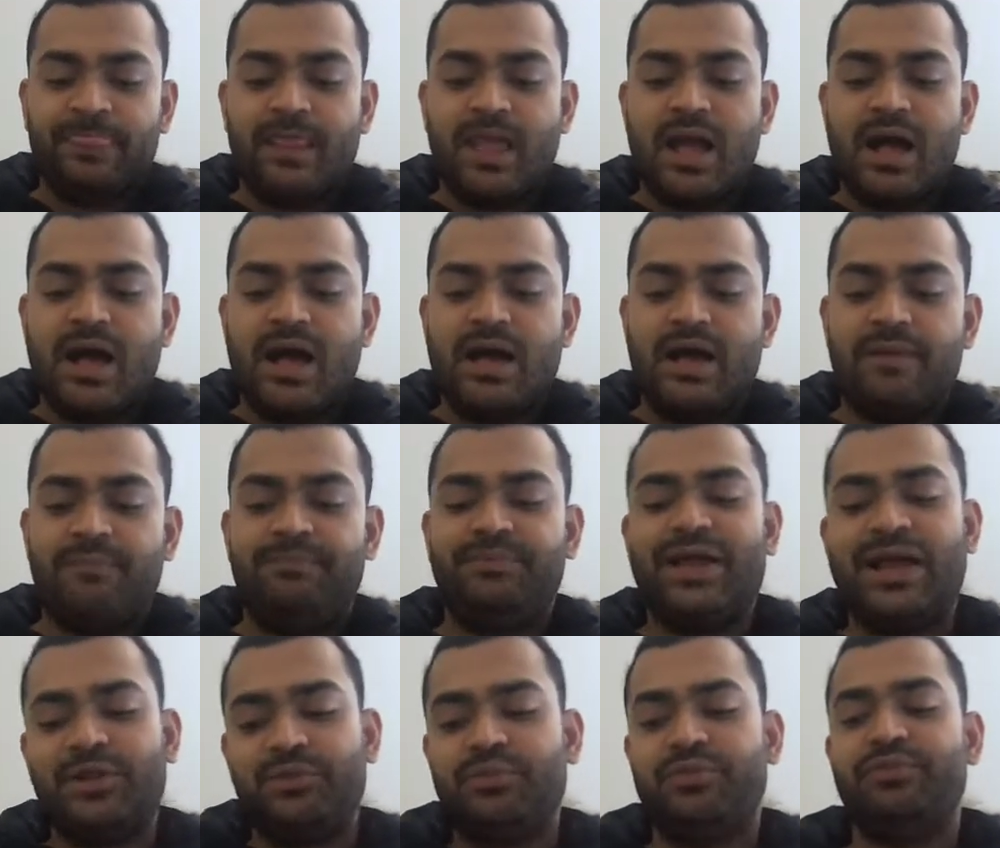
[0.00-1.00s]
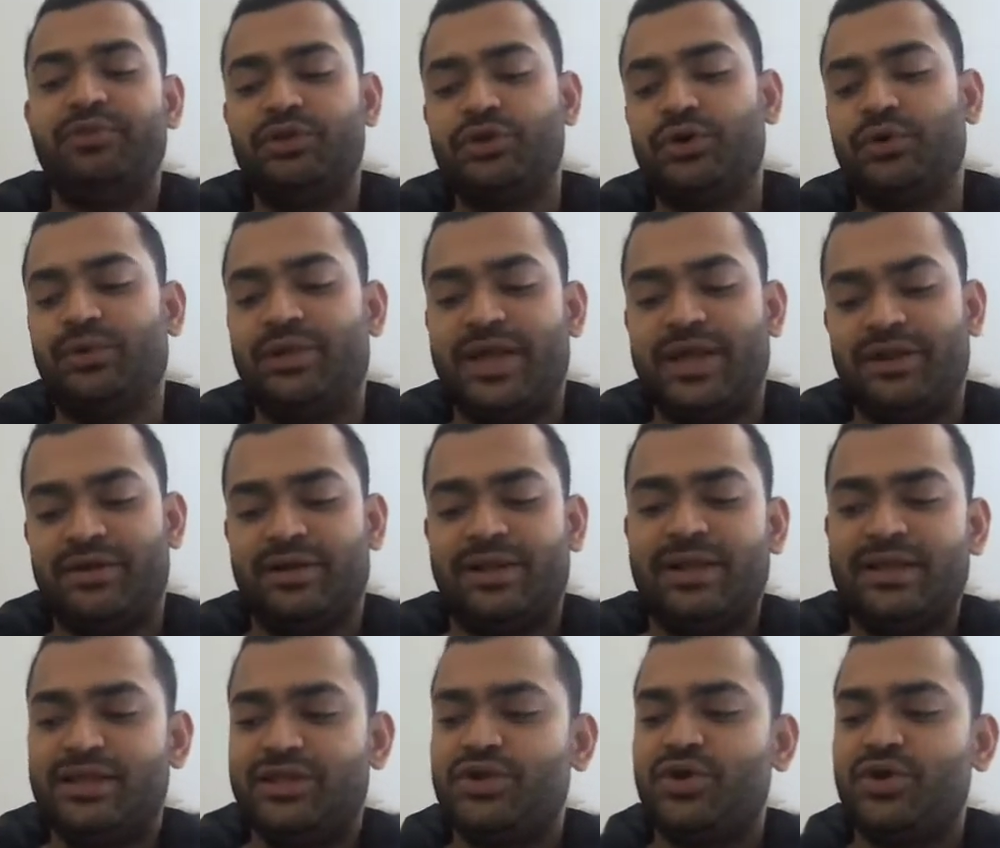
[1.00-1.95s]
That we will go later. Let's